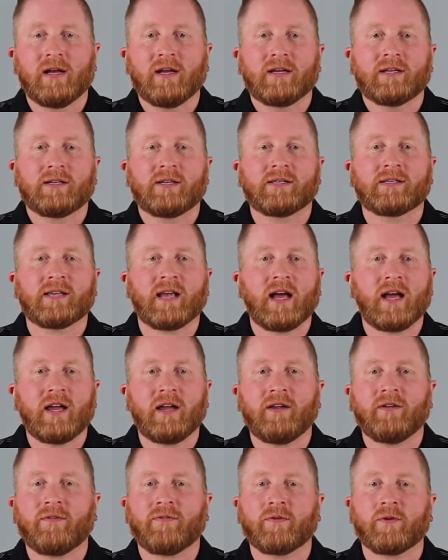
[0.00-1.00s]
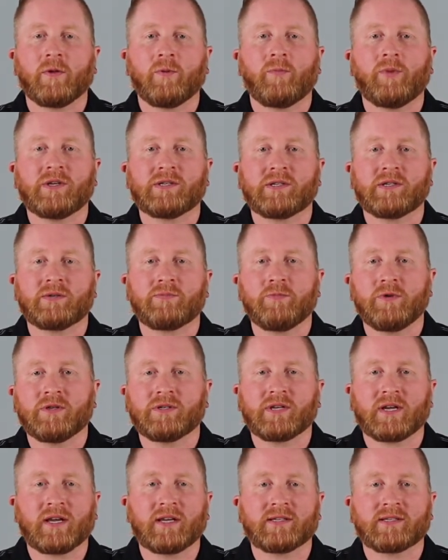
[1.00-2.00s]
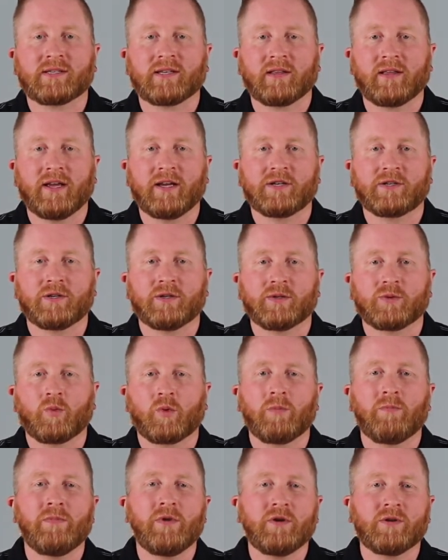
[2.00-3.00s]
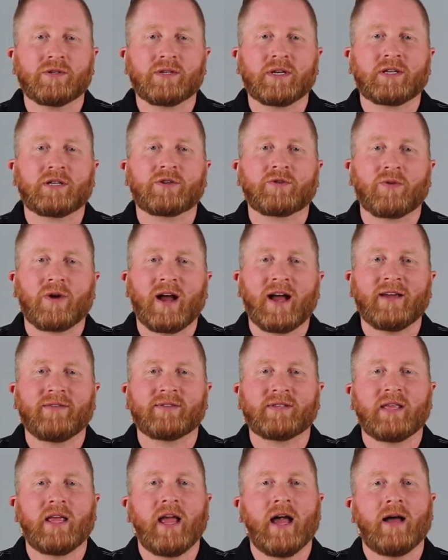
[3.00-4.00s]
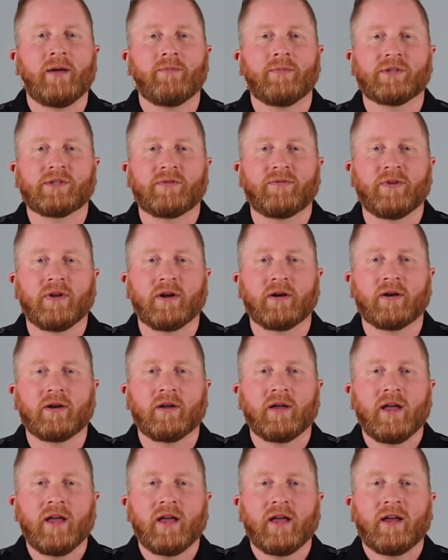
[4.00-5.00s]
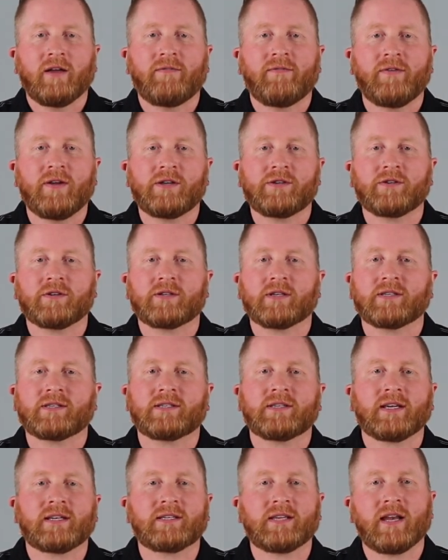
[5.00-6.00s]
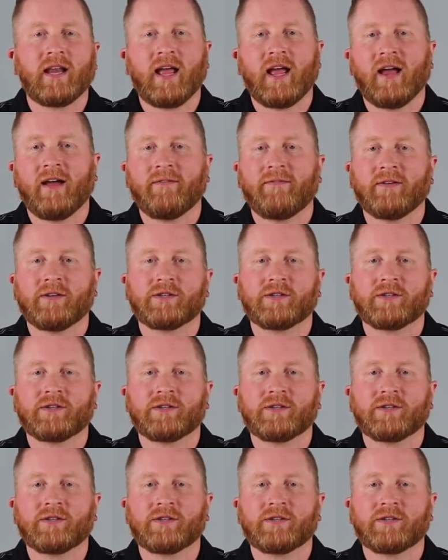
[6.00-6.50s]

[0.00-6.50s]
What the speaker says: Designed for the business music installations where music drives the atmosphere, it features a 6.5-inch